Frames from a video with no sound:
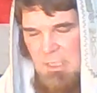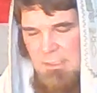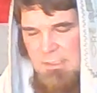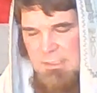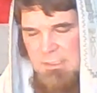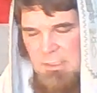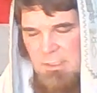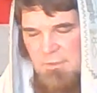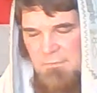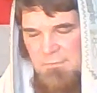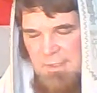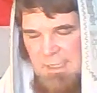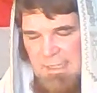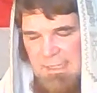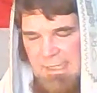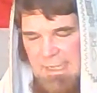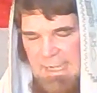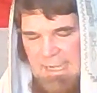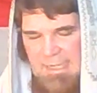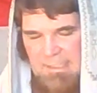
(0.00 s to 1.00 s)
so
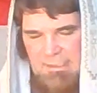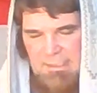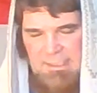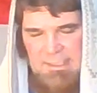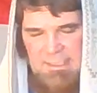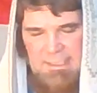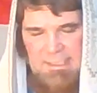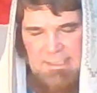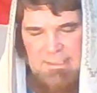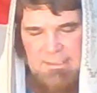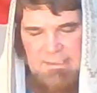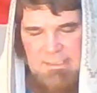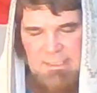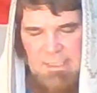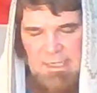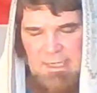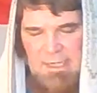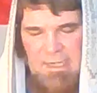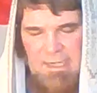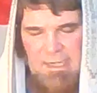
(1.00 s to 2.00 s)
that at the
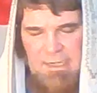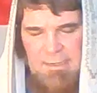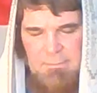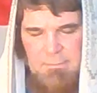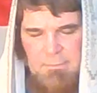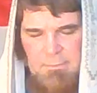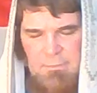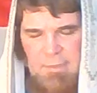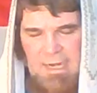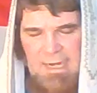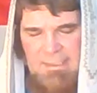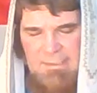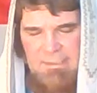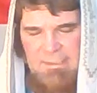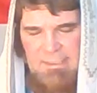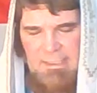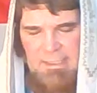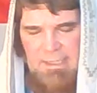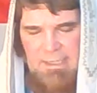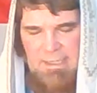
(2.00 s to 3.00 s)
time, right
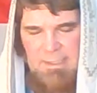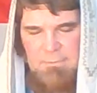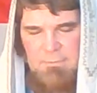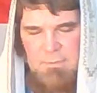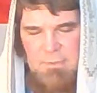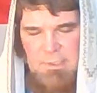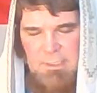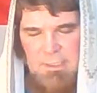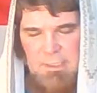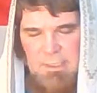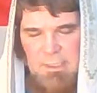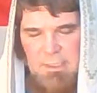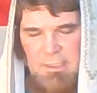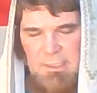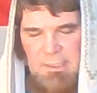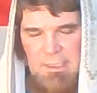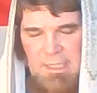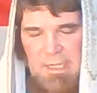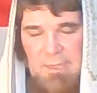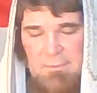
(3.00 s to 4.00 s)
time,
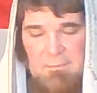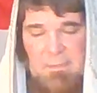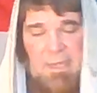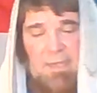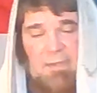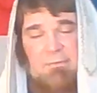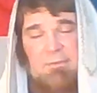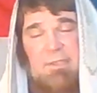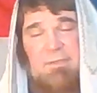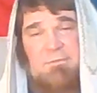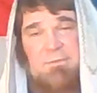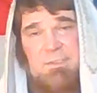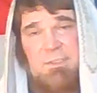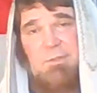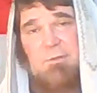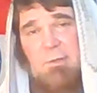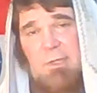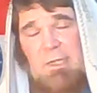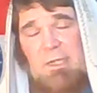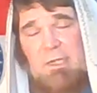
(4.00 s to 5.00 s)
he may lift
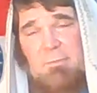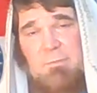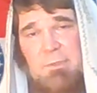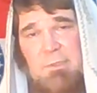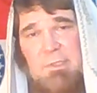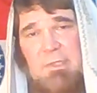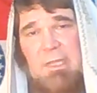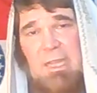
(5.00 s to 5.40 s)
you up.